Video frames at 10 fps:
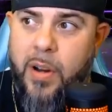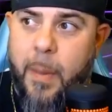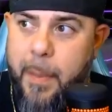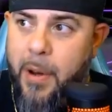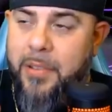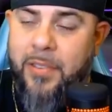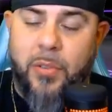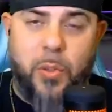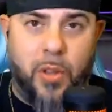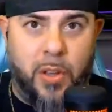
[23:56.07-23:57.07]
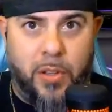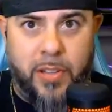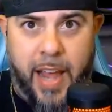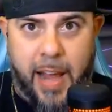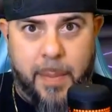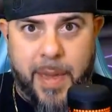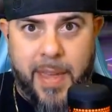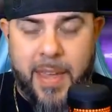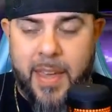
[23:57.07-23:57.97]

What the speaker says: comparisons to the anime.